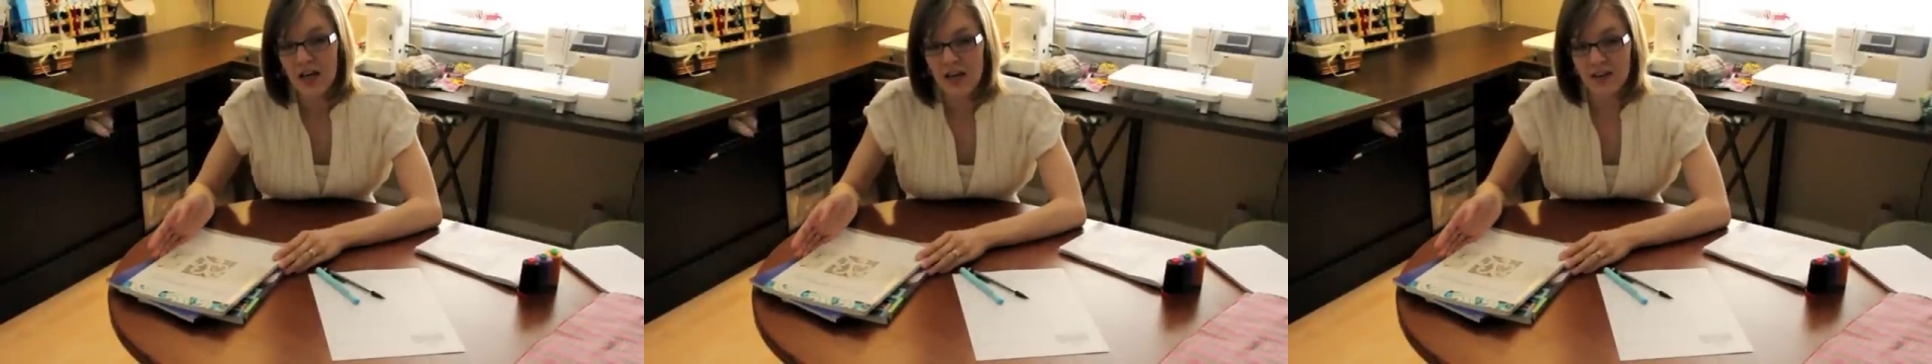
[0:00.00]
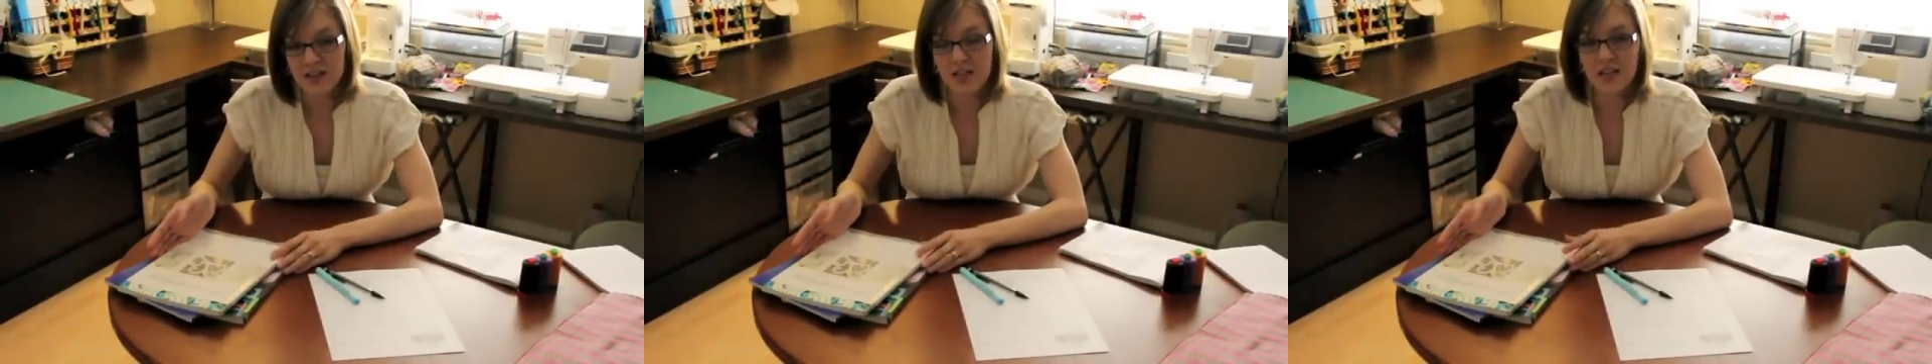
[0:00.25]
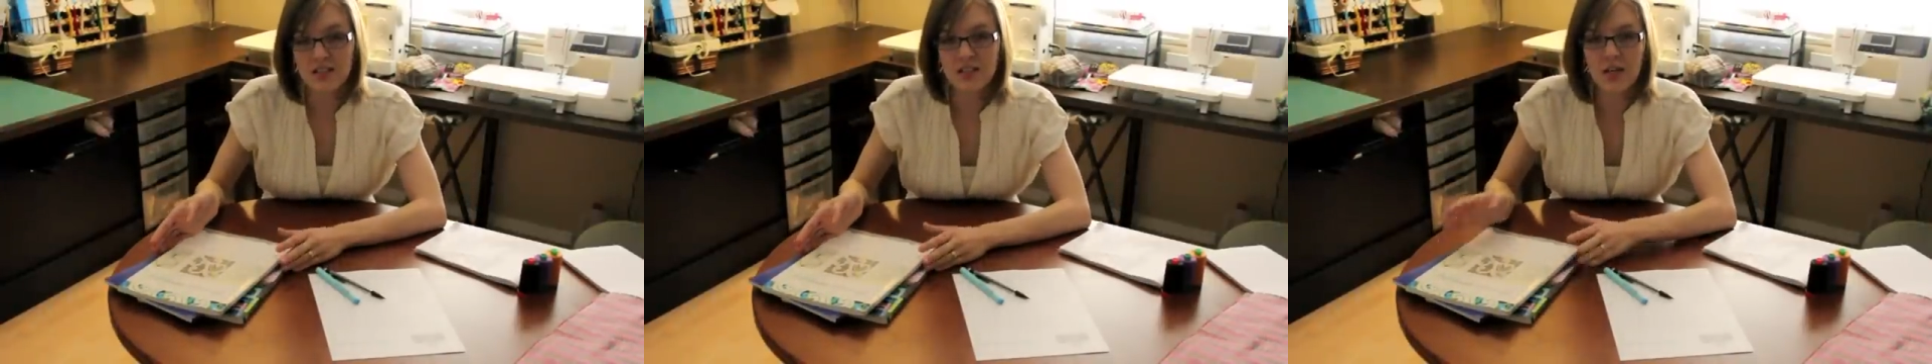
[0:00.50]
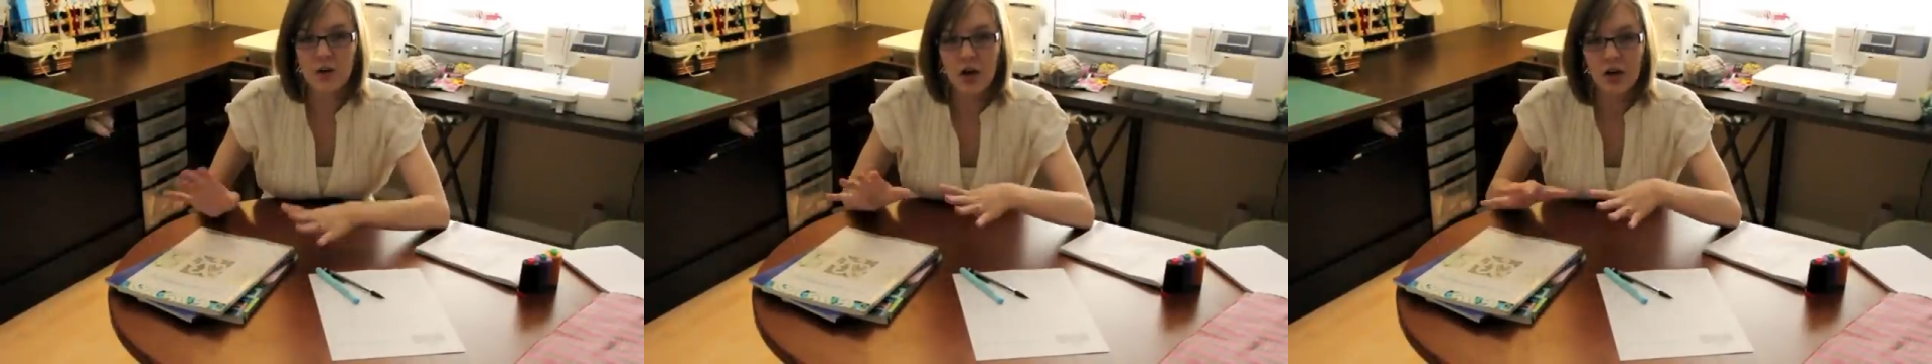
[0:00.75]
And that's not to
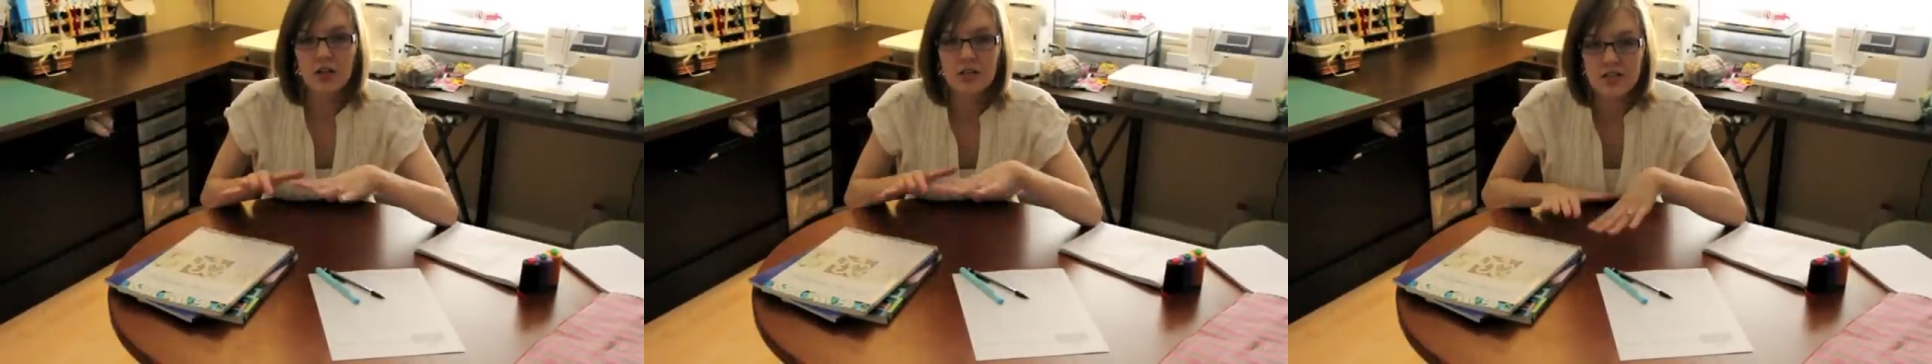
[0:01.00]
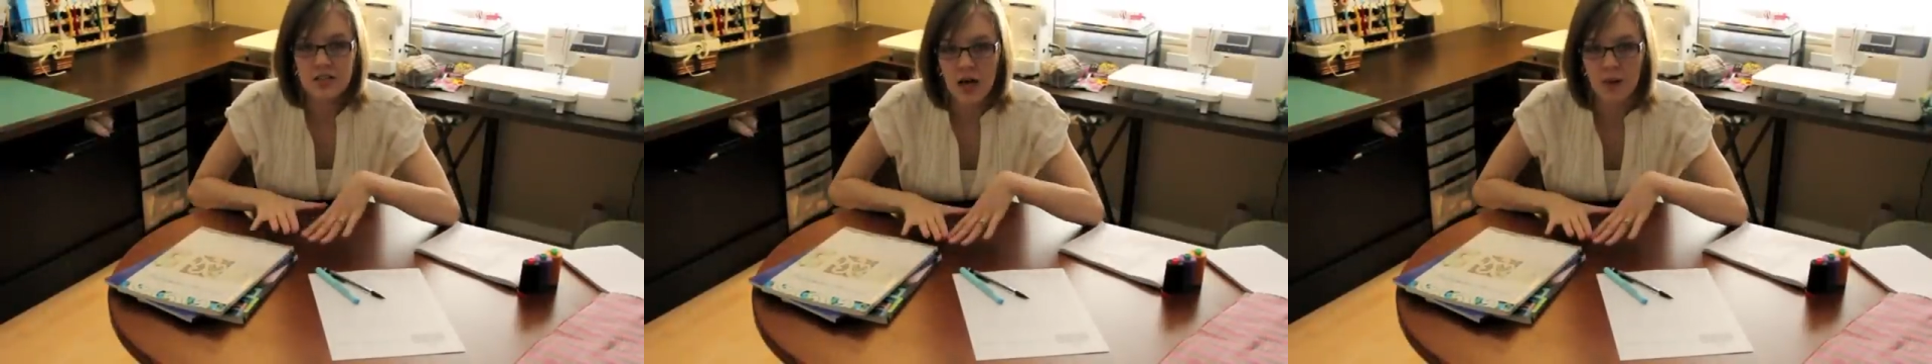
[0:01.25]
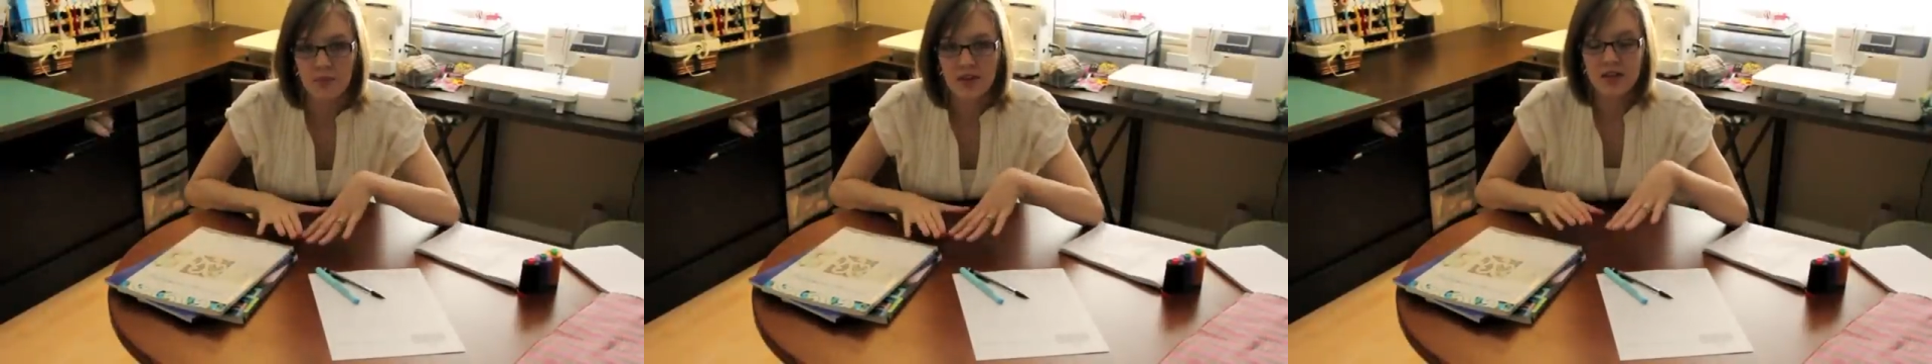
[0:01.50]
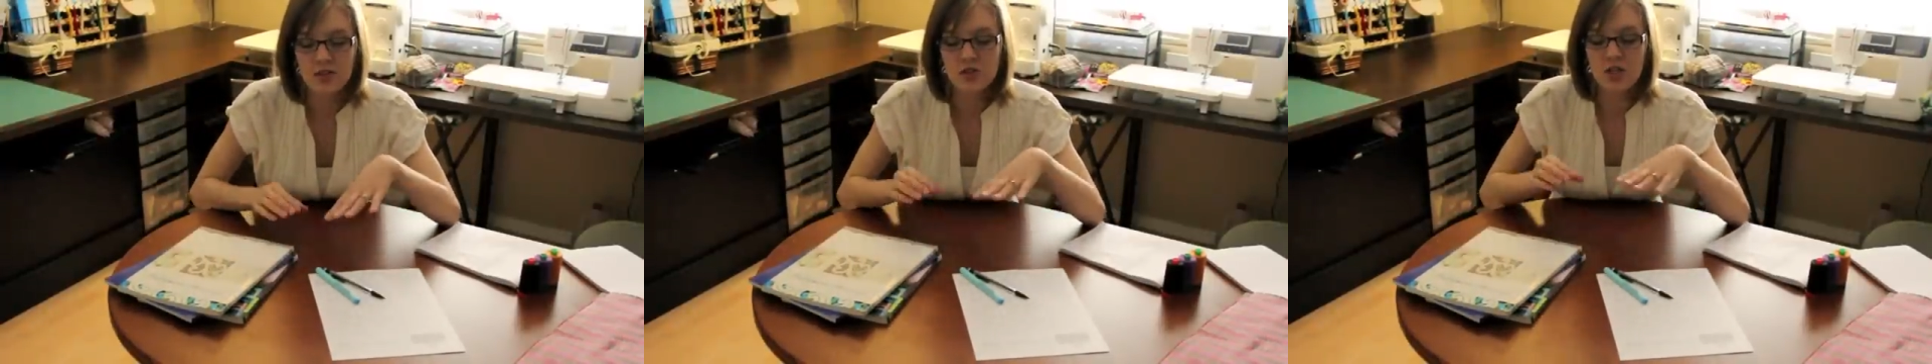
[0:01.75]
say you're not going to stop.
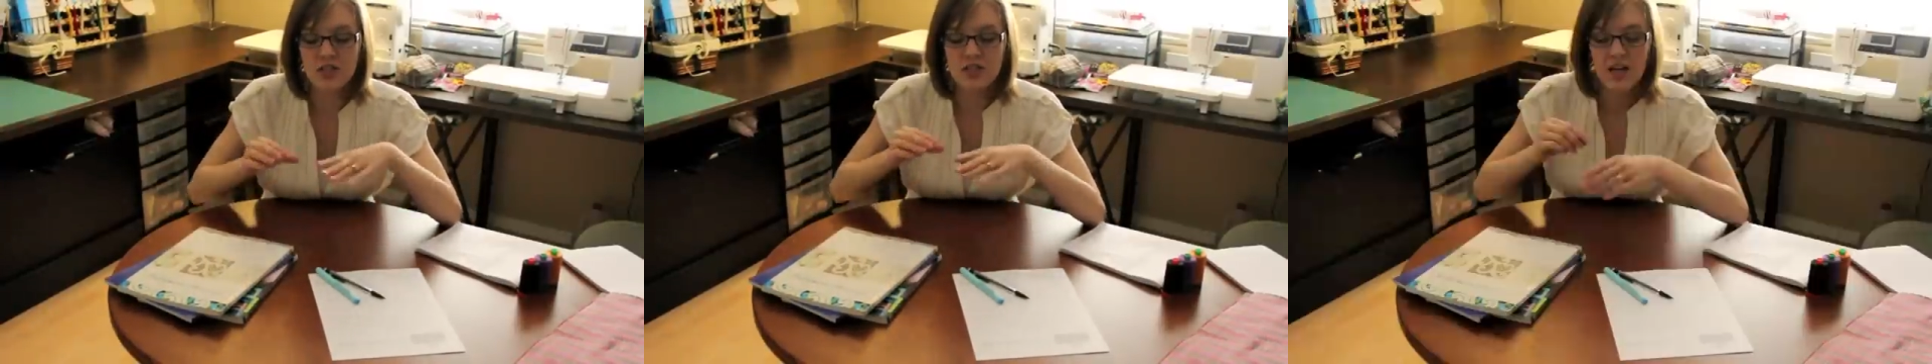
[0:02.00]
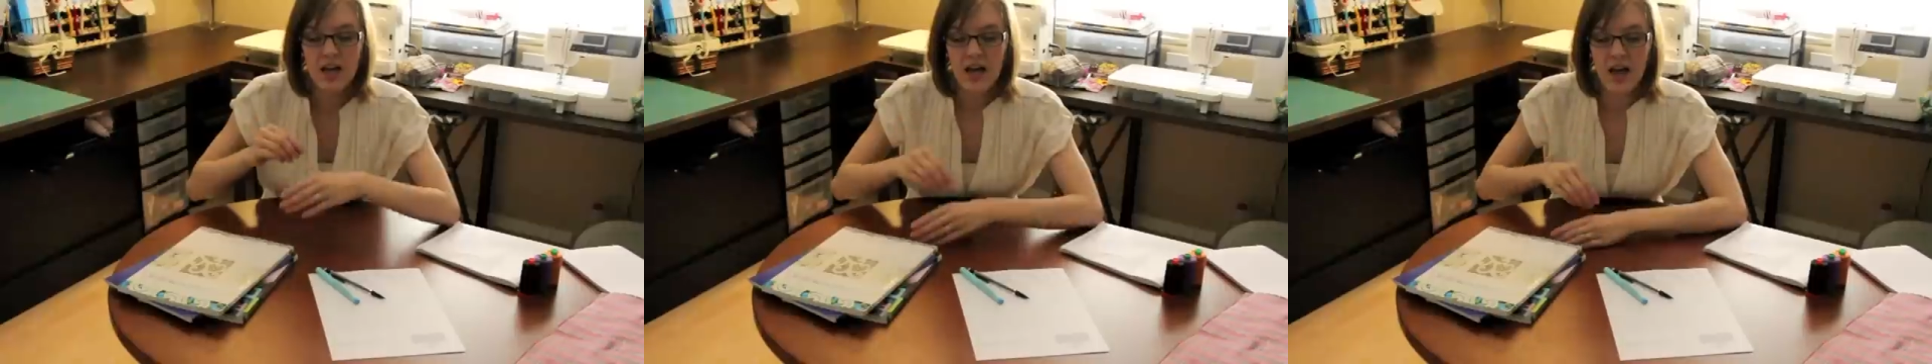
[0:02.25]
That's just